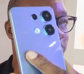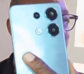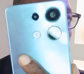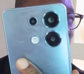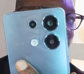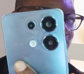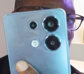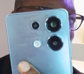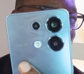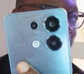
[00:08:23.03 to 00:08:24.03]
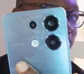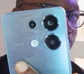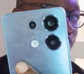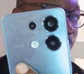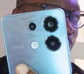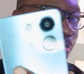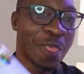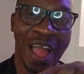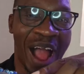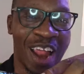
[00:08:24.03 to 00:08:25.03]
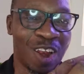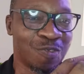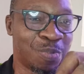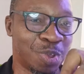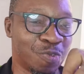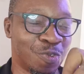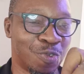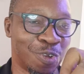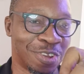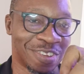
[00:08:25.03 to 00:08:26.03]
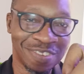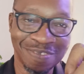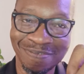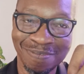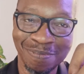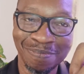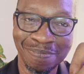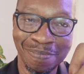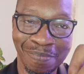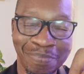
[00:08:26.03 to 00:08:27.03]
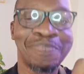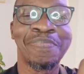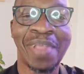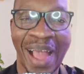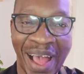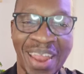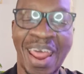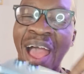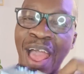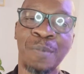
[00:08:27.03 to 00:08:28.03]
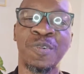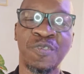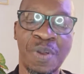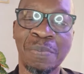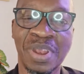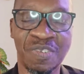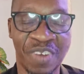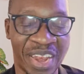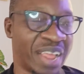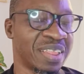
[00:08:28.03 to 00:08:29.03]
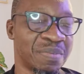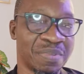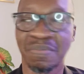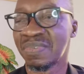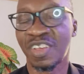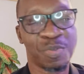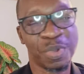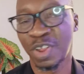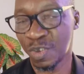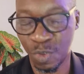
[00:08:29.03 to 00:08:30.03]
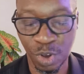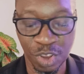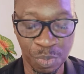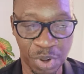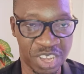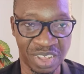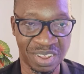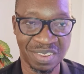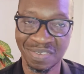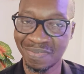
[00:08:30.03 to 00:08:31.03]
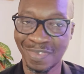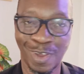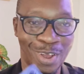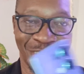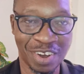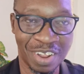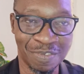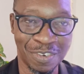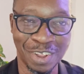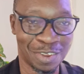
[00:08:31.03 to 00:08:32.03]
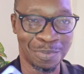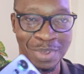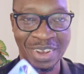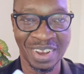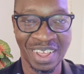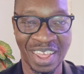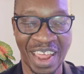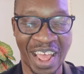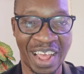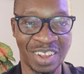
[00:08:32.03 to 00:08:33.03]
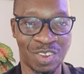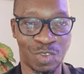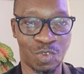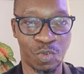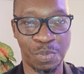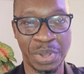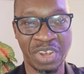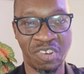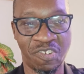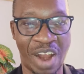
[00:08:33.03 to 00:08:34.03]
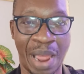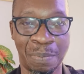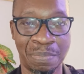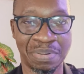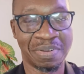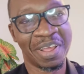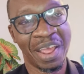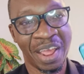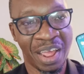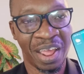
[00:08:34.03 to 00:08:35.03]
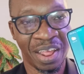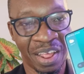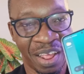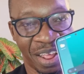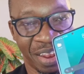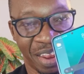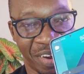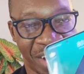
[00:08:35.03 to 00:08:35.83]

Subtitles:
it's beautiful. I love beautiful phones. And I am a firm believer that just because a phone is budget or entry level doesn't mean it has to be drab. The